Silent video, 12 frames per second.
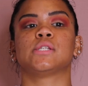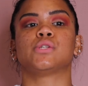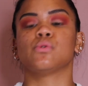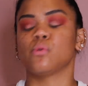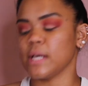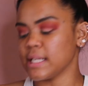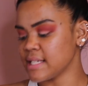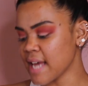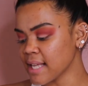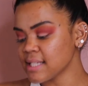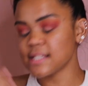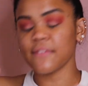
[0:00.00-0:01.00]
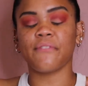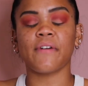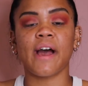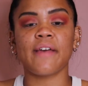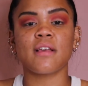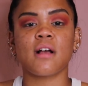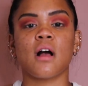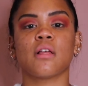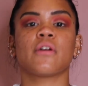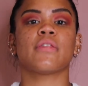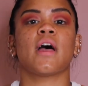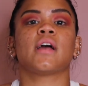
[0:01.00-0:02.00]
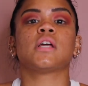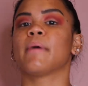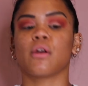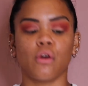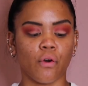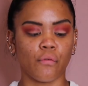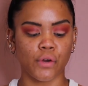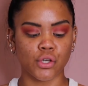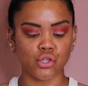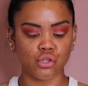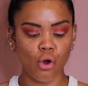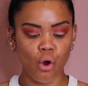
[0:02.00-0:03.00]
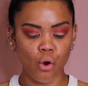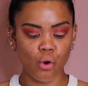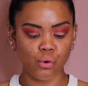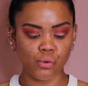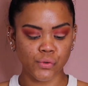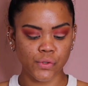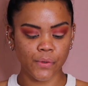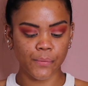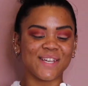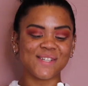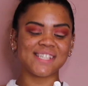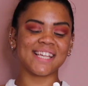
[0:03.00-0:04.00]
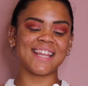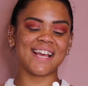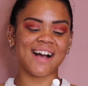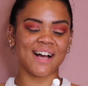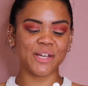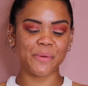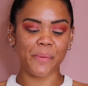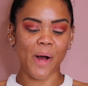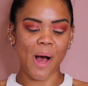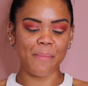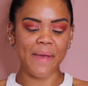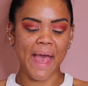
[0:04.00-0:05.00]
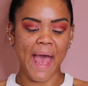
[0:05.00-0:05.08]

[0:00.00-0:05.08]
to intensify the color that my girlfriend chose. Using the Colourpop